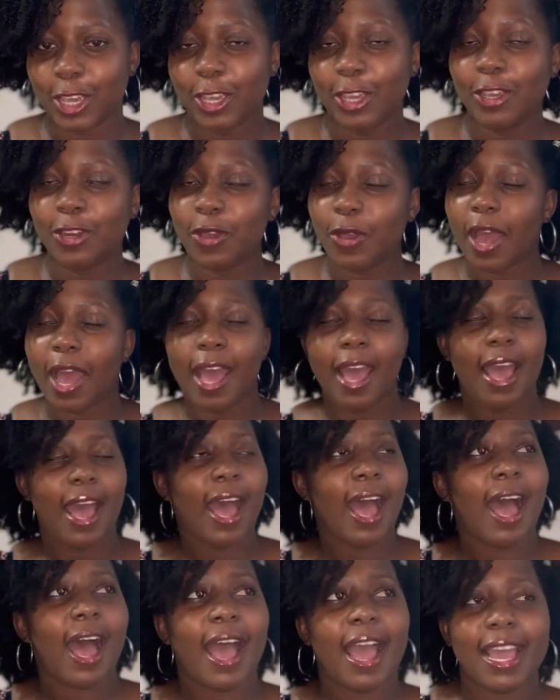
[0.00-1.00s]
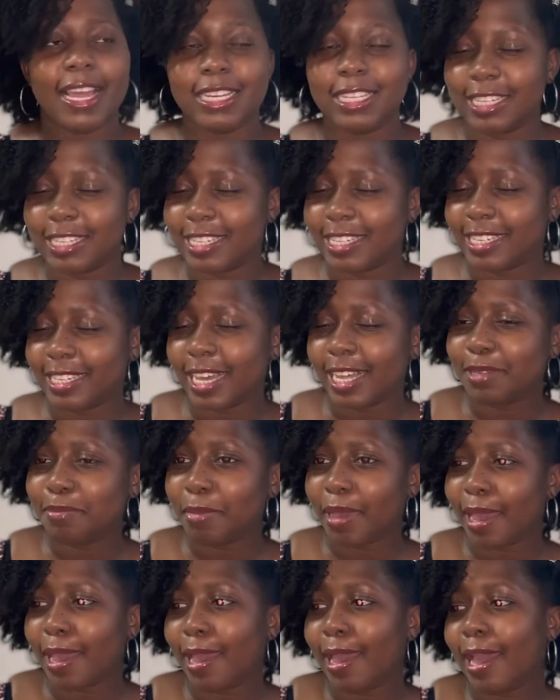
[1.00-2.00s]
You know, I had just styled
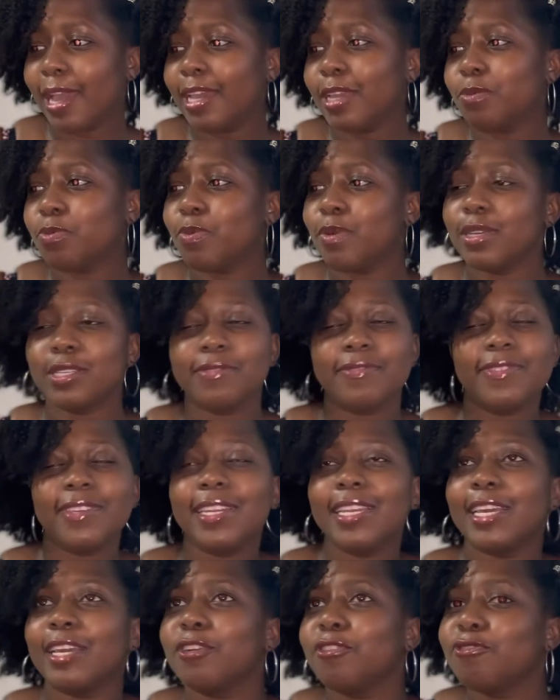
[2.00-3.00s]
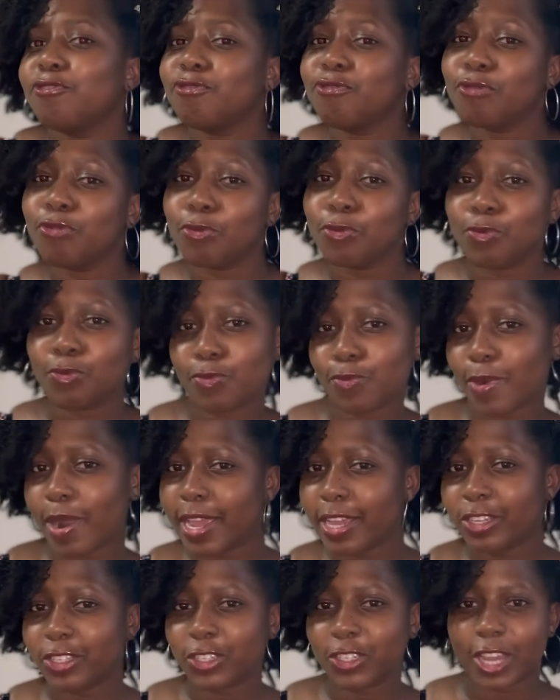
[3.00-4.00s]
my hair, it was feeling
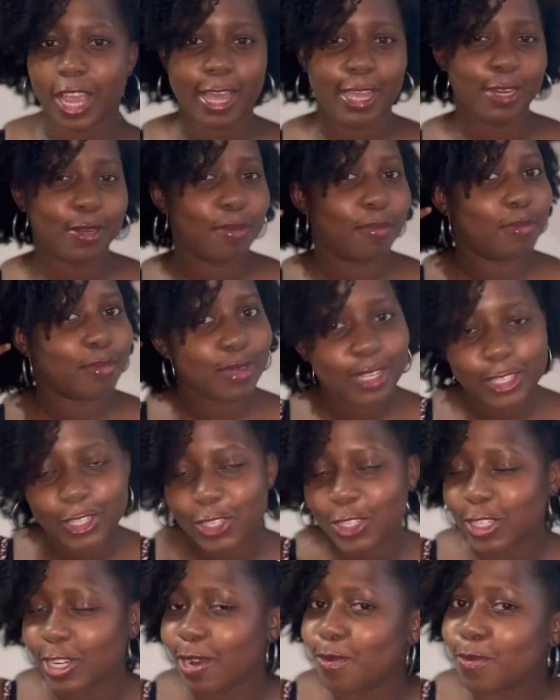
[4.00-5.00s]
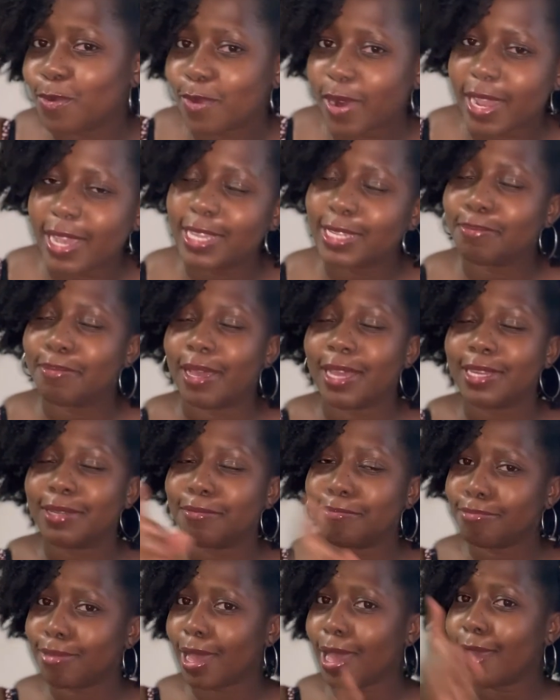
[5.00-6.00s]
fresh and moisturized,
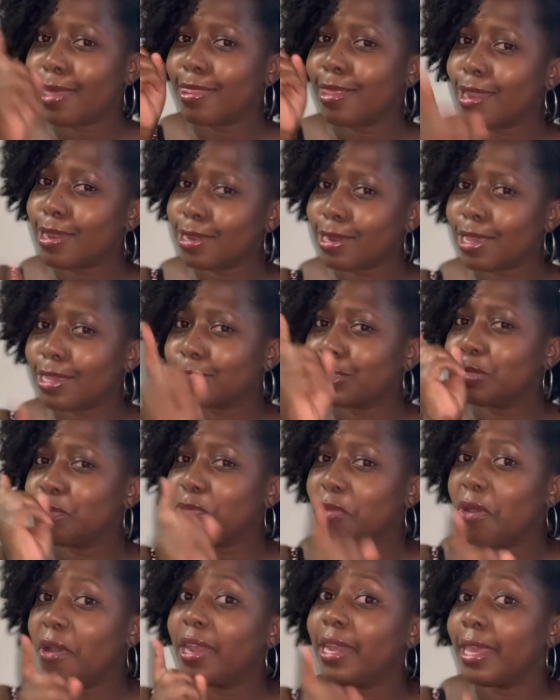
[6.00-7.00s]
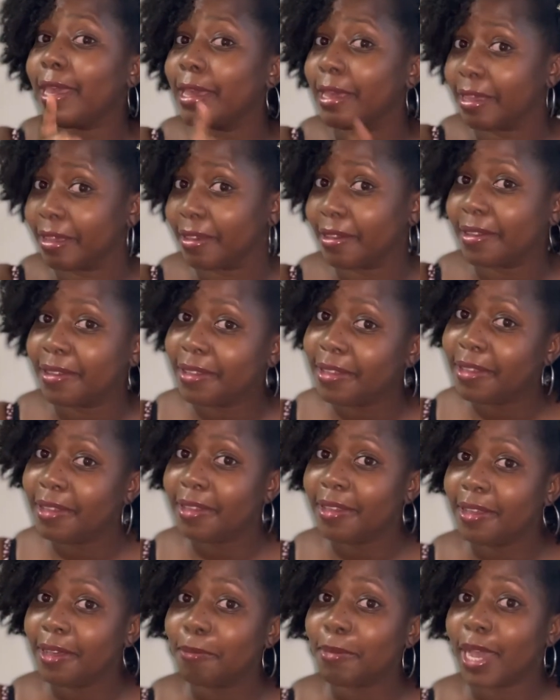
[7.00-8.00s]
but by the next morning
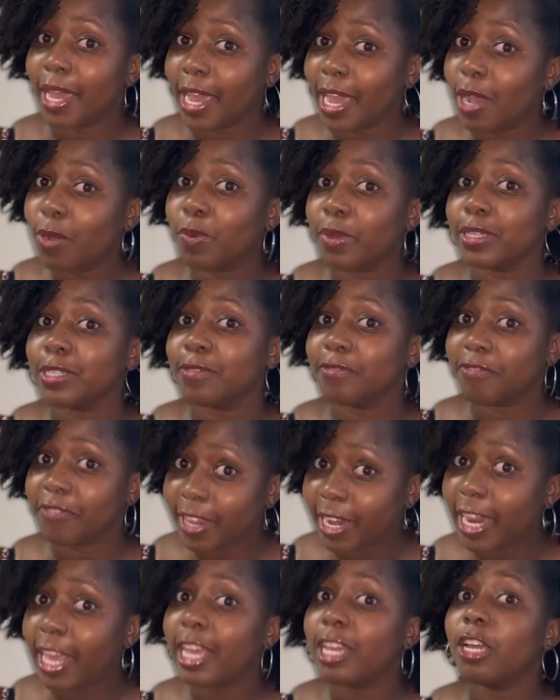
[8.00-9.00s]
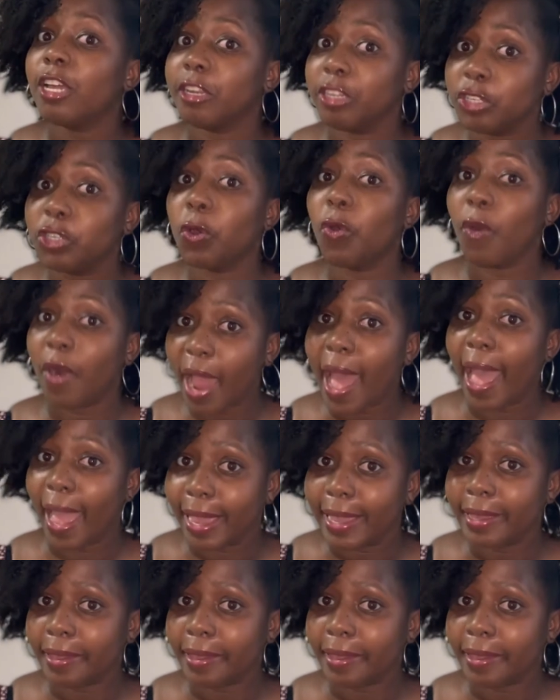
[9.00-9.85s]
my hair was feeling drier